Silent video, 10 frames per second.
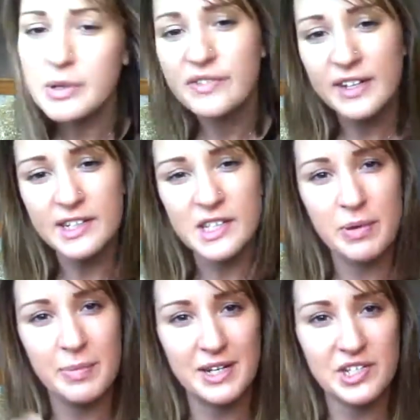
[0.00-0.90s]
find it's a
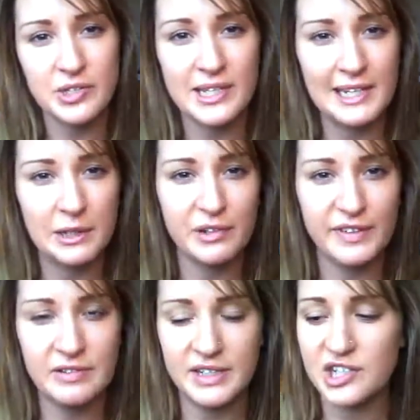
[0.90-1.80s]
bit better to use a liquid
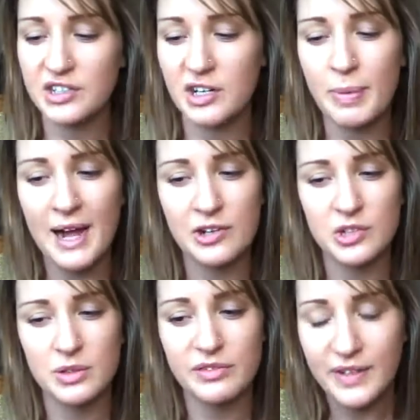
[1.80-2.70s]
foundation than a powder
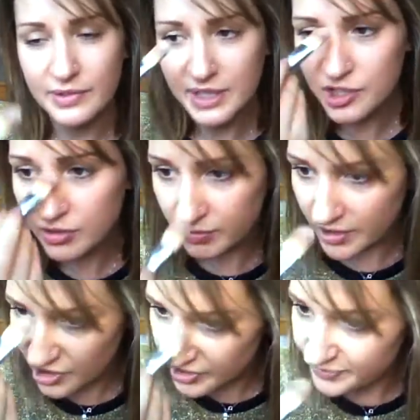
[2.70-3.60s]
with a foundation brush.